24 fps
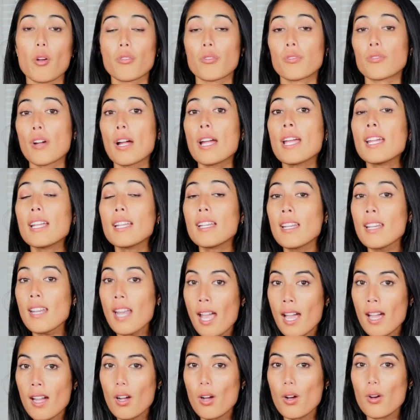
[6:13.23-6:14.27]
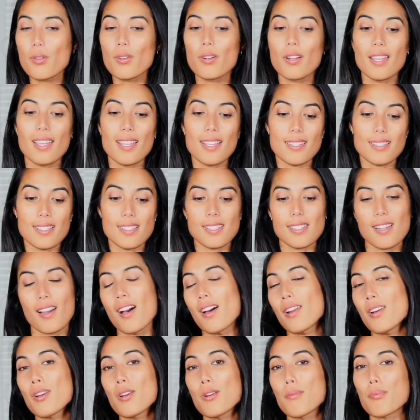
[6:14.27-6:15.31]
Right now is
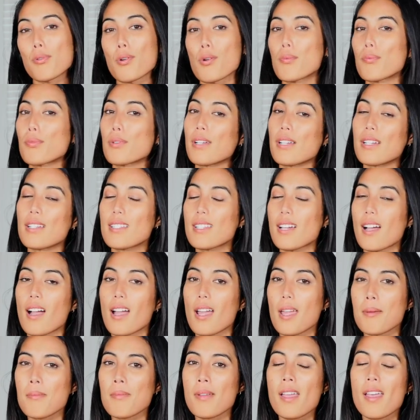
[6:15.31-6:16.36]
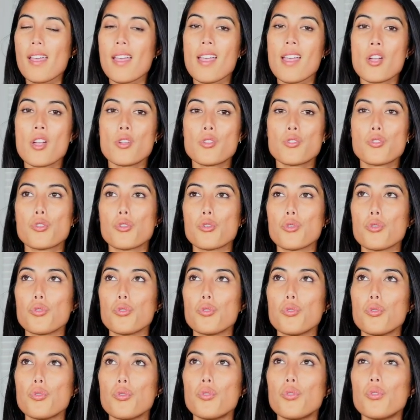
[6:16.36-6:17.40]
not an appropriate time
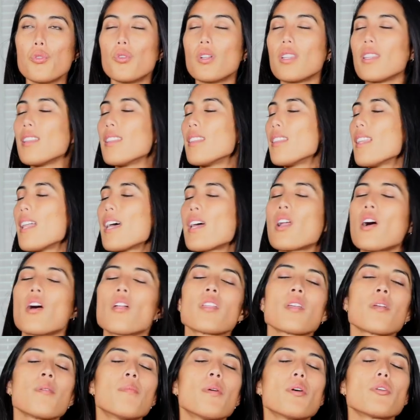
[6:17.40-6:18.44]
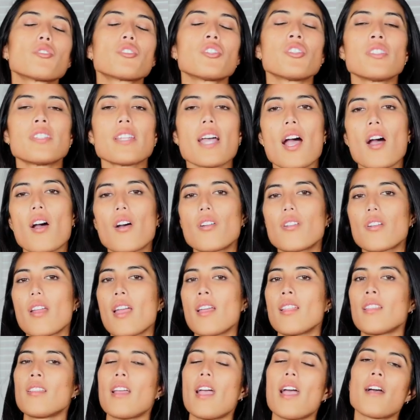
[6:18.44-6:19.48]
to let all the emotions out
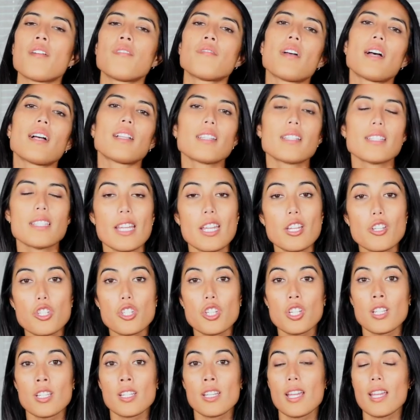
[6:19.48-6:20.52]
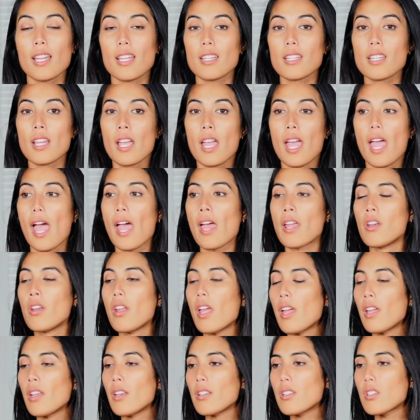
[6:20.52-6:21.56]
and have validation
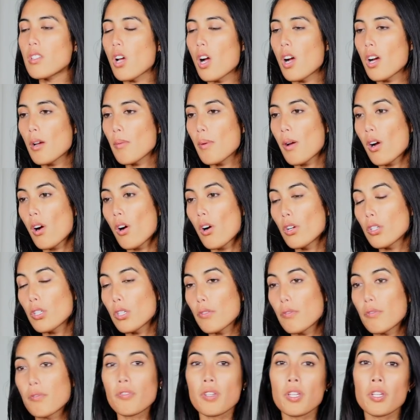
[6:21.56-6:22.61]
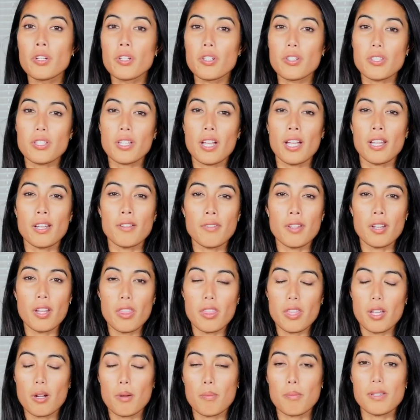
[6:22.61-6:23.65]
and talk about all your fears kind of in a
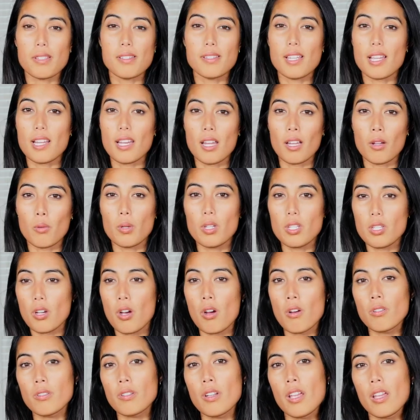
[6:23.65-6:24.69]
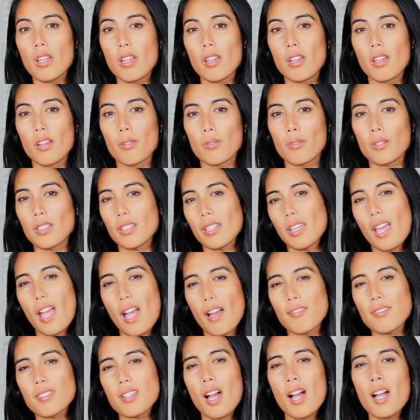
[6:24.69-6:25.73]
therapist setting. We don't really
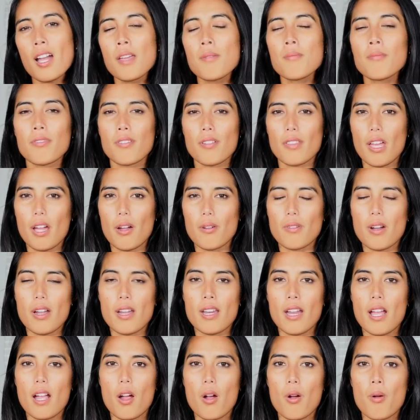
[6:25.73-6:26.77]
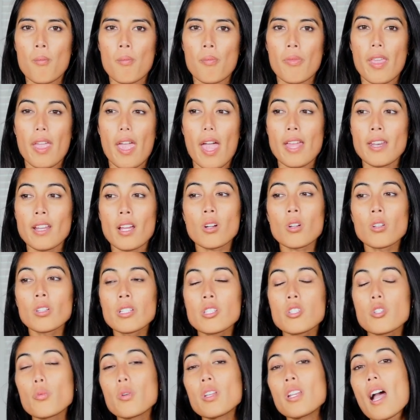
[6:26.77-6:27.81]
have time for that right now. And not
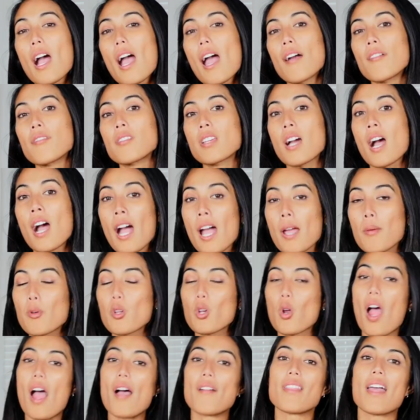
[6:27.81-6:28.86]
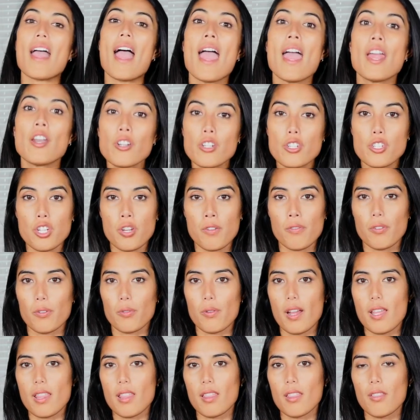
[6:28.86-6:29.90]
only do we not have time, we don't have the energy for
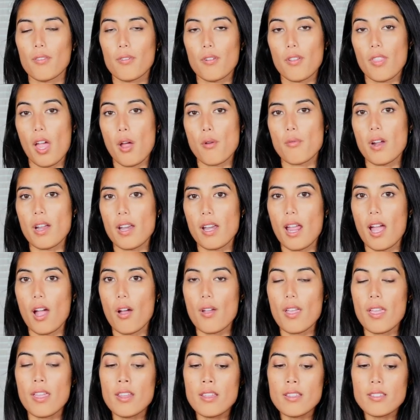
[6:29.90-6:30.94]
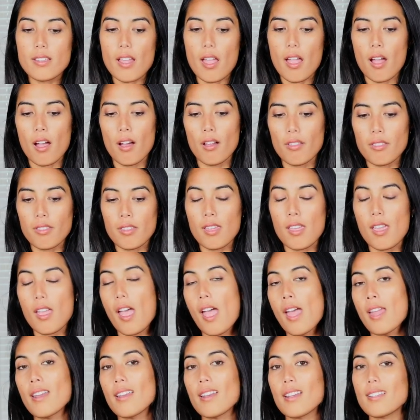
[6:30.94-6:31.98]
that right now. It is a healthy
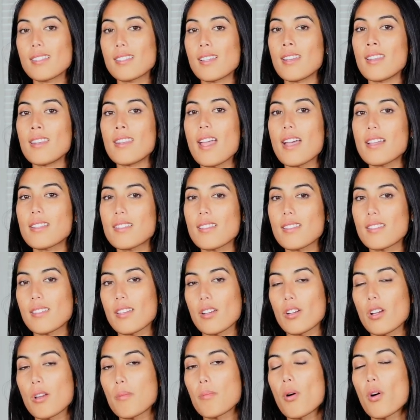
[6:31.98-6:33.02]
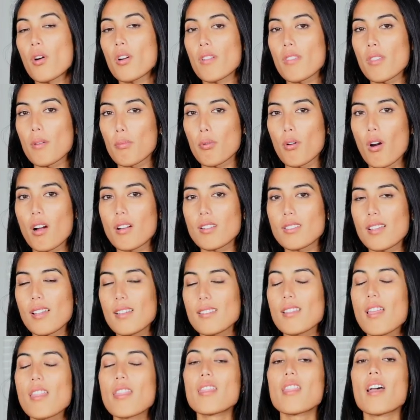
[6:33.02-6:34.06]
and it is a necessary part of the
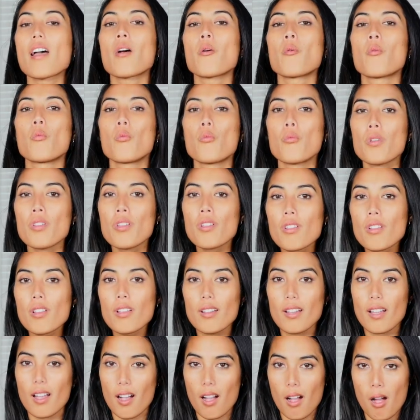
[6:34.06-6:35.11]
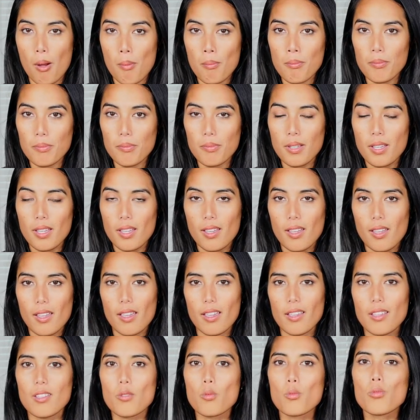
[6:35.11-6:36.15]
process that will come.
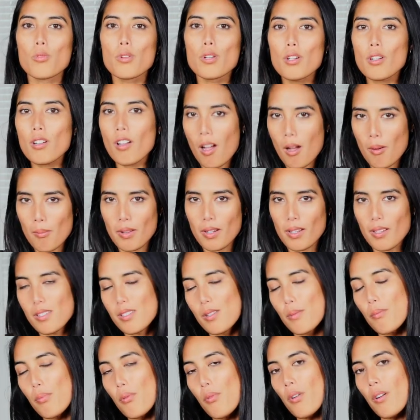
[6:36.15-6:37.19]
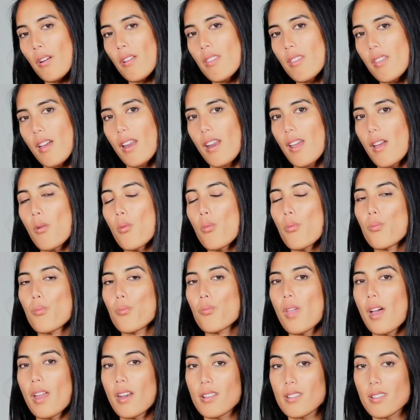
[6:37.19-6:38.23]
It will come, and it's important
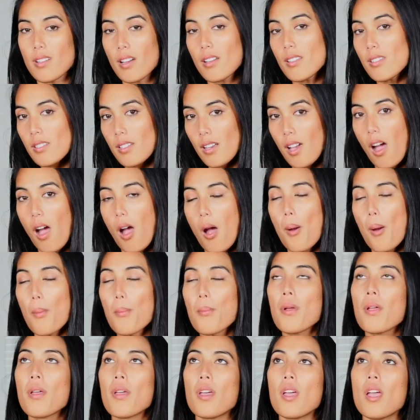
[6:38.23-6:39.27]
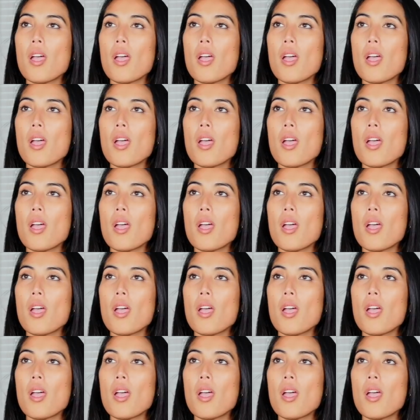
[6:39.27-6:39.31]
that it does come.